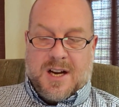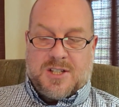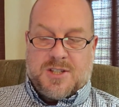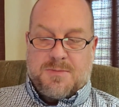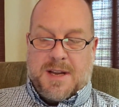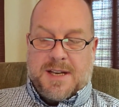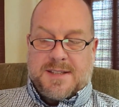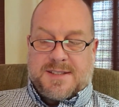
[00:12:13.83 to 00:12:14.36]

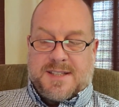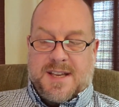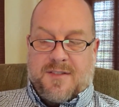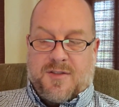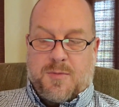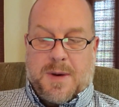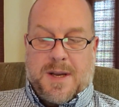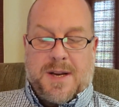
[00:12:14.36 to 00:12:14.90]
tremendous
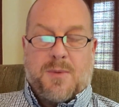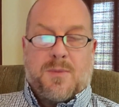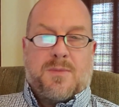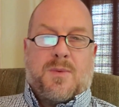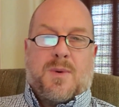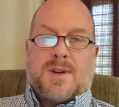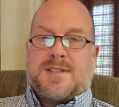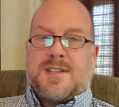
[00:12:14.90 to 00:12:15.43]
gift. But it
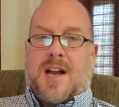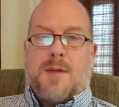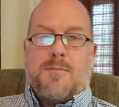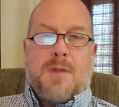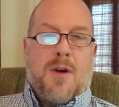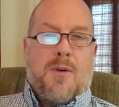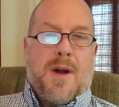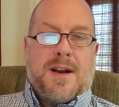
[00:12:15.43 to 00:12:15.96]
wasn't on
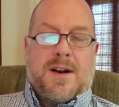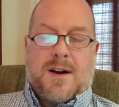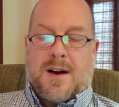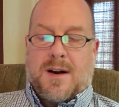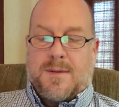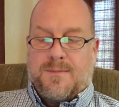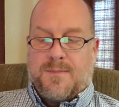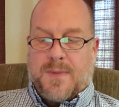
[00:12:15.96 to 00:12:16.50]
my
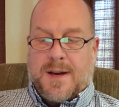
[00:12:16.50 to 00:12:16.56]
radar.